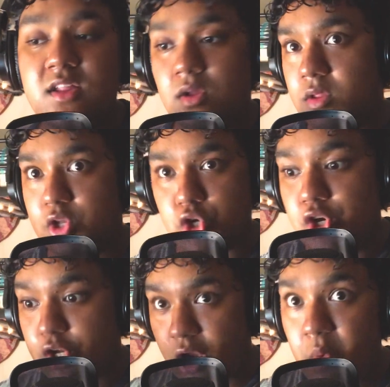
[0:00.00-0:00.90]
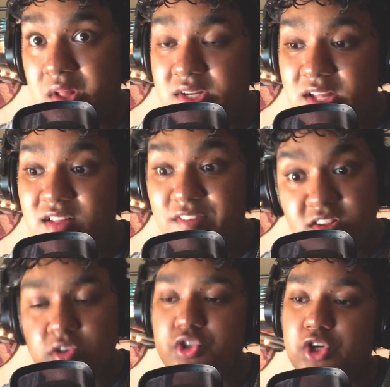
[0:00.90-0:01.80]
the journey. You're not willing to take the
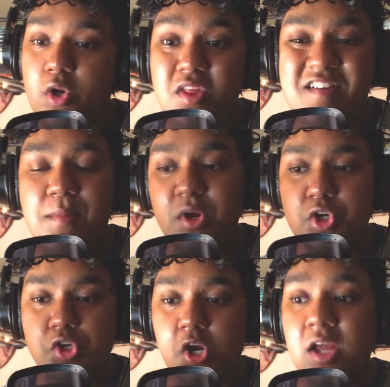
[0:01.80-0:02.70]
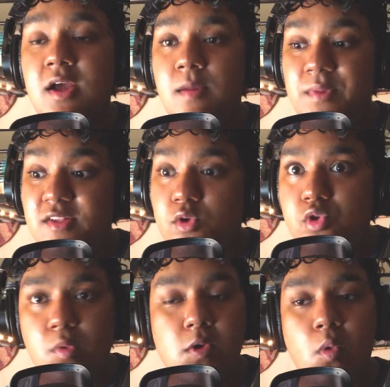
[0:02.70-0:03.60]
physical journey or the vibrational journey, because you
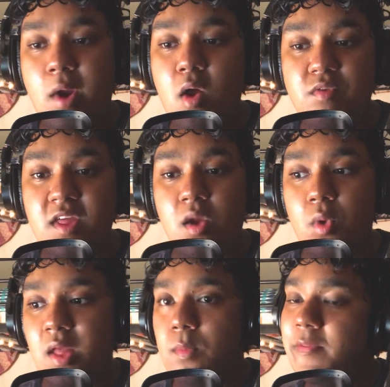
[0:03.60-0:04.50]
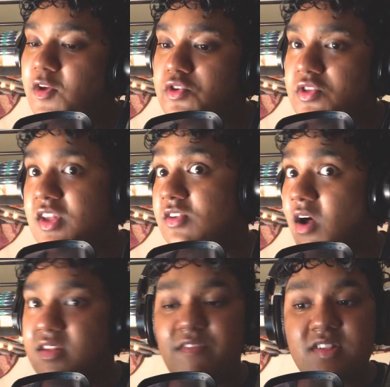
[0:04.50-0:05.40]
just want to go right over there. And we're like, well, there's these
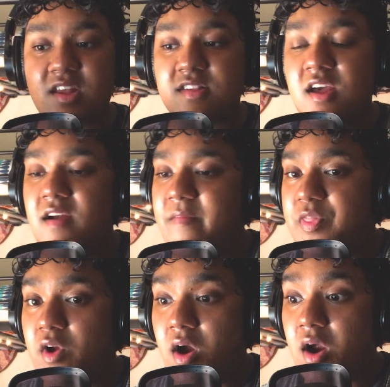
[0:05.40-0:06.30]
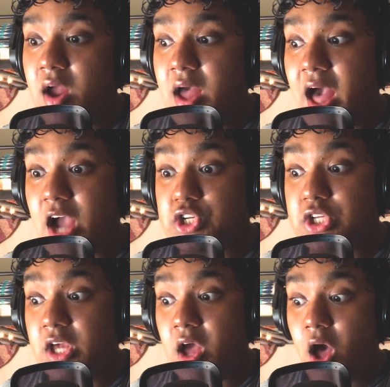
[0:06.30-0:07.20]
laws of physics. There are
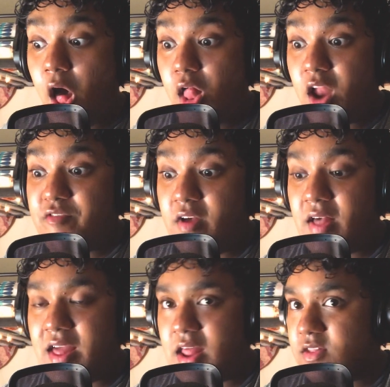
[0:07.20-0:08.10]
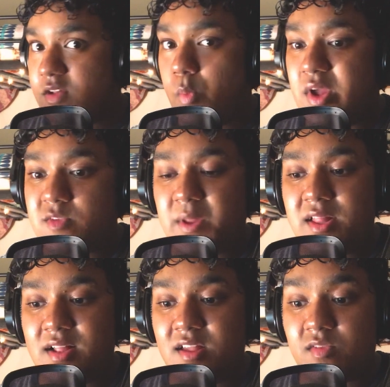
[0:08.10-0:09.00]
actually a lot of, and we explain it
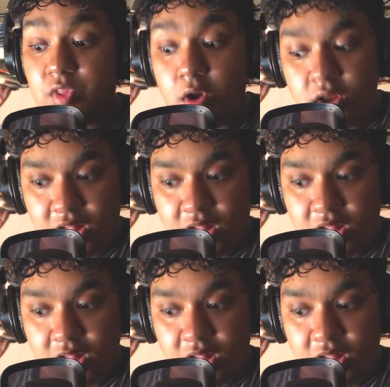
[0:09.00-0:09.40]
like this. There